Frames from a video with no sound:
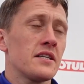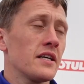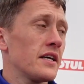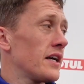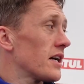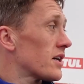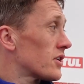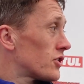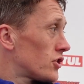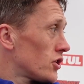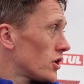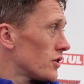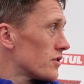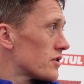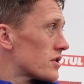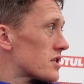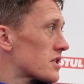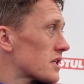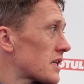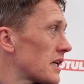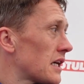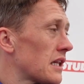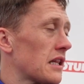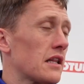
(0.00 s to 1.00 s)
take John's
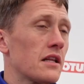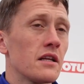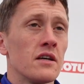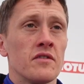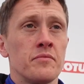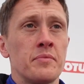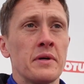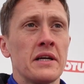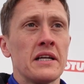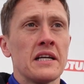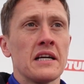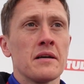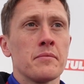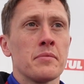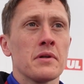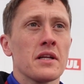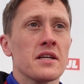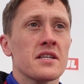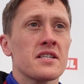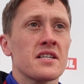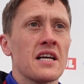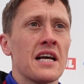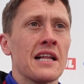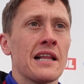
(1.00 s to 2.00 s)
skill of being able
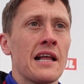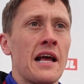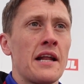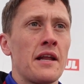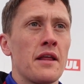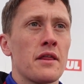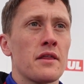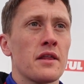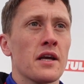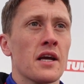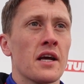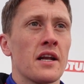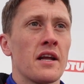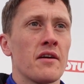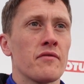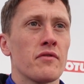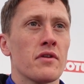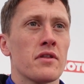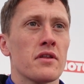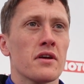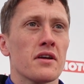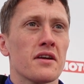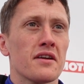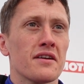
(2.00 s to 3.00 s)
to sell anything and
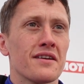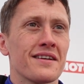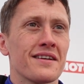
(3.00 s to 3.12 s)
everything.